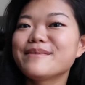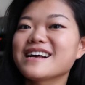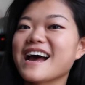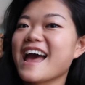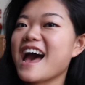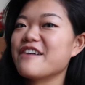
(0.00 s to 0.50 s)

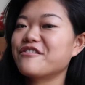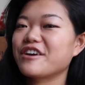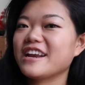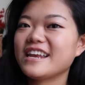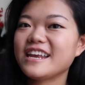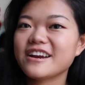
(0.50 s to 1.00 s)
I have it
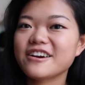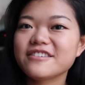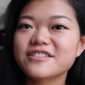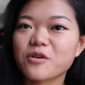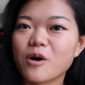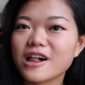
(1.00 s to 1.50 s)
right here,
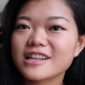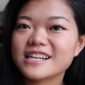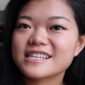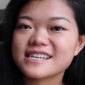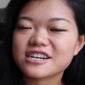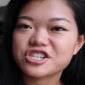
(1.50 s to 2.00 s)
the quality
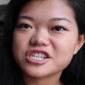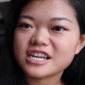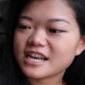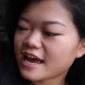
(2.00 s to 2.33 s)
section,